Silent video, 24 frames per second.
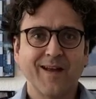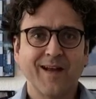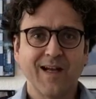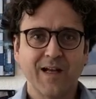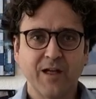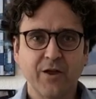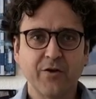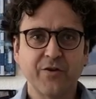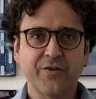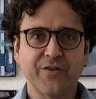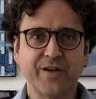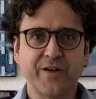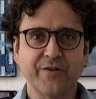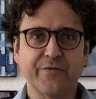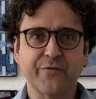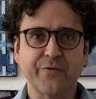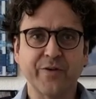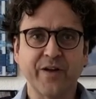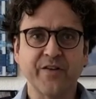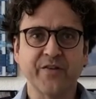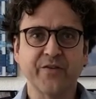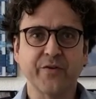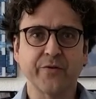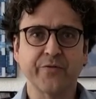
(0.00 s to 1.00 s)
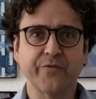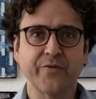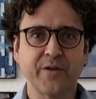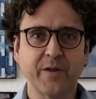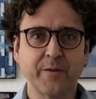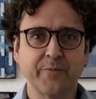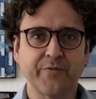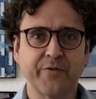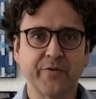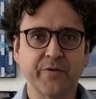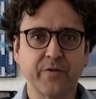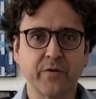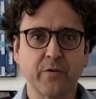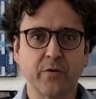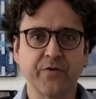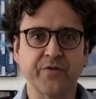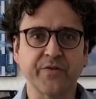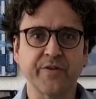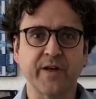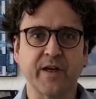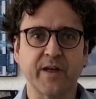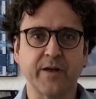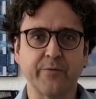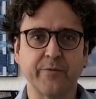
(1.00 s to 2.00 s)
Hello dear friends of Philipp von
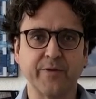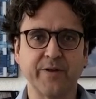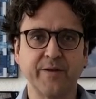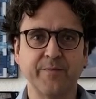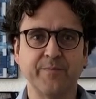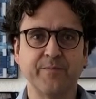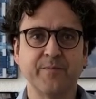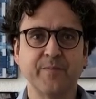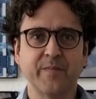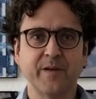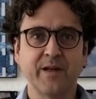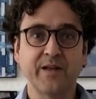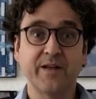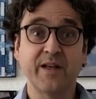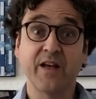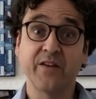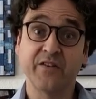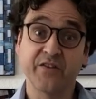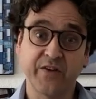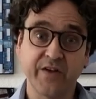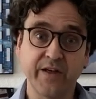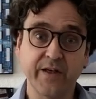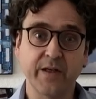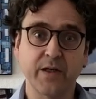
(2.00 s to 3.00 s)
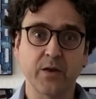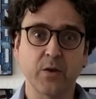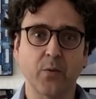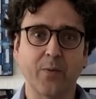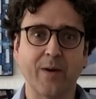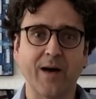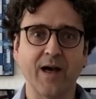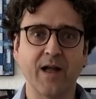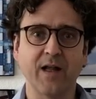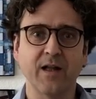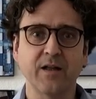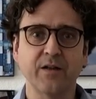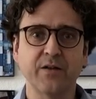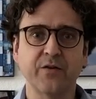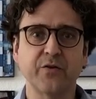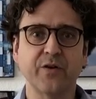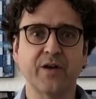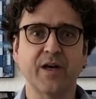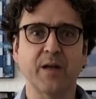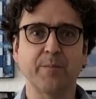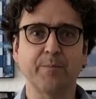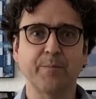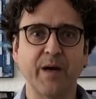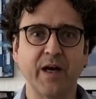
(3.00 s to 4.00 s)
Rosen Gallery. It has taken a while to
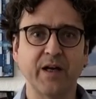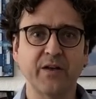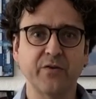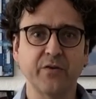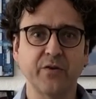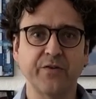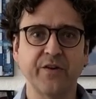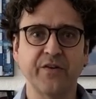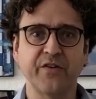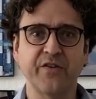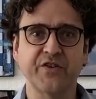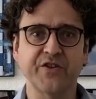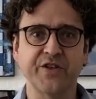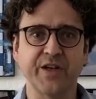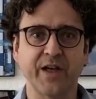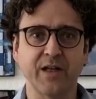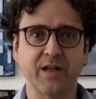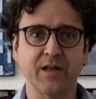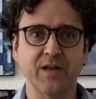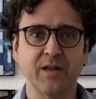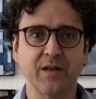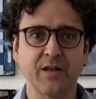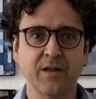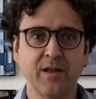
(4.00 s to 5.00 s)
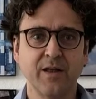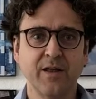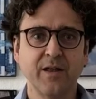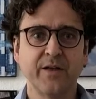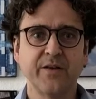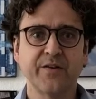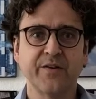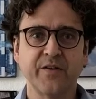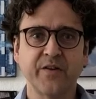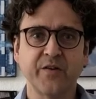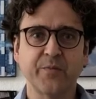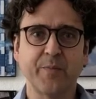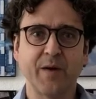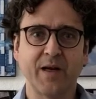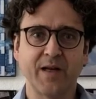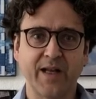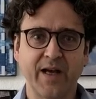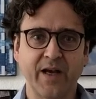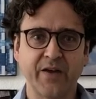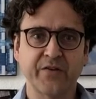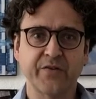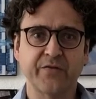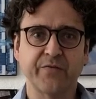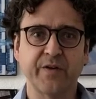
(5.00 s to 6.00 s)
get back to this channel since my
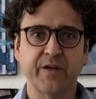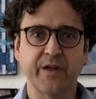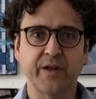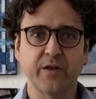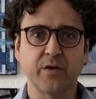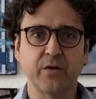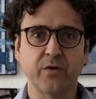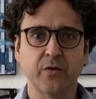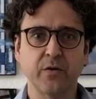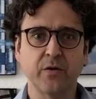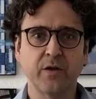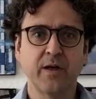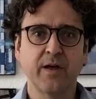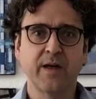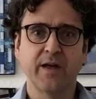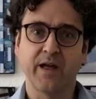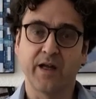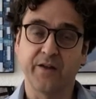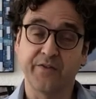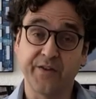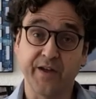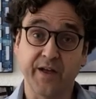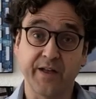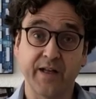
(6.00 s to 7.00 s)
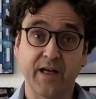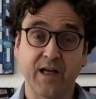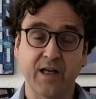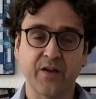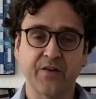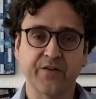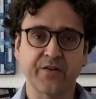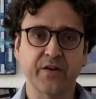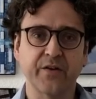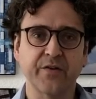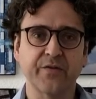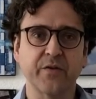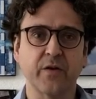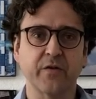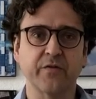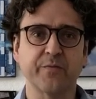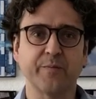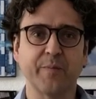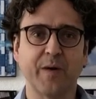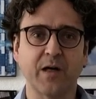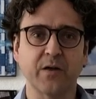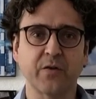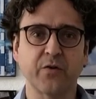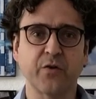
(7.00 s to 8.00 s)
last video and the analysis of
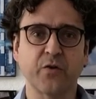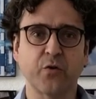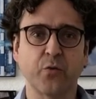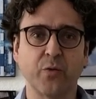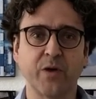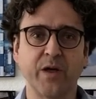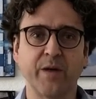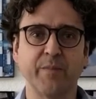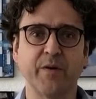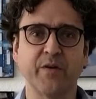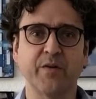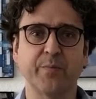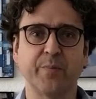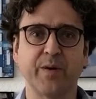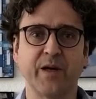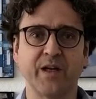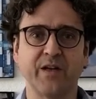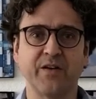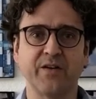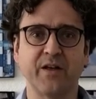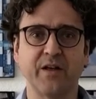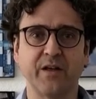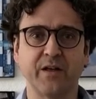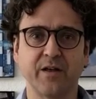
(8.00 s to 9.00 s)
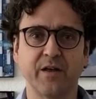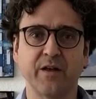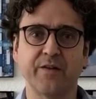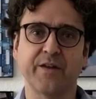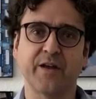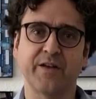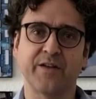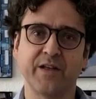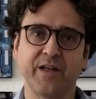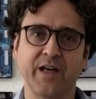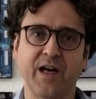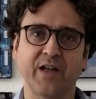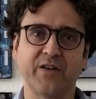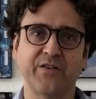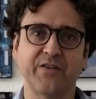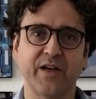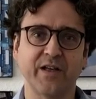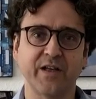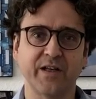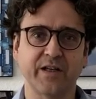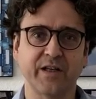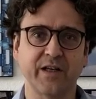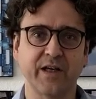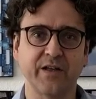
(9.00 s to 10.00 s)
Markus Huemer's painting that he had
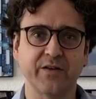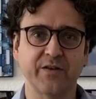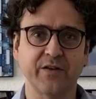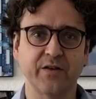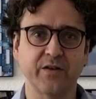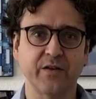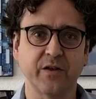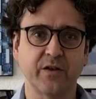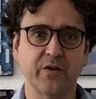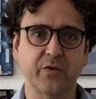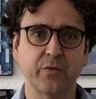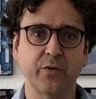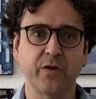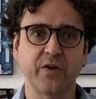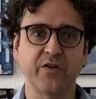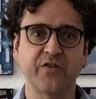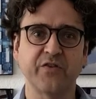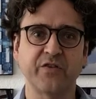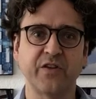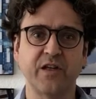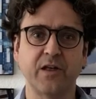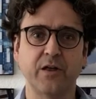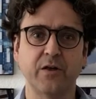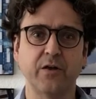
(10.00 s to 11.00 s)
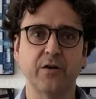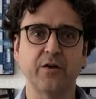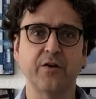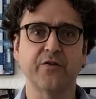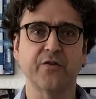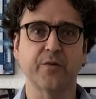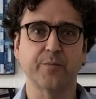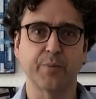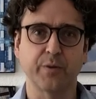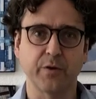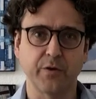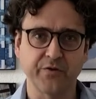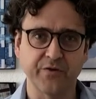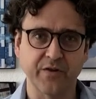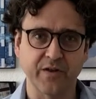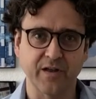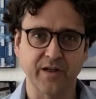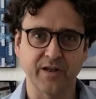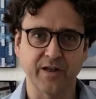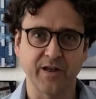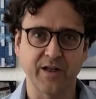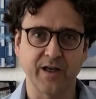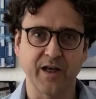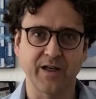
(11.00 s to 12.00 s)
dedicated to his dealer
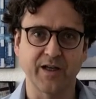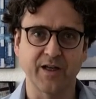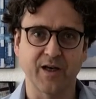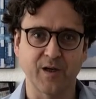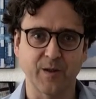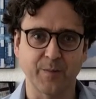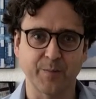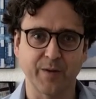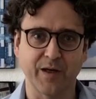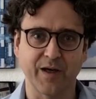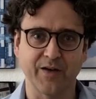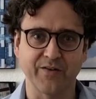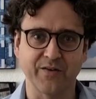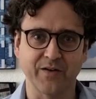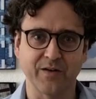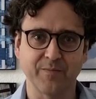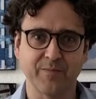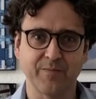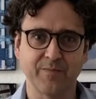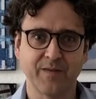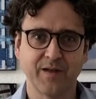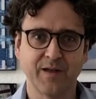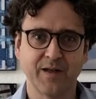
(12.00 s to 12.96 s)
supposedly at Art Basel.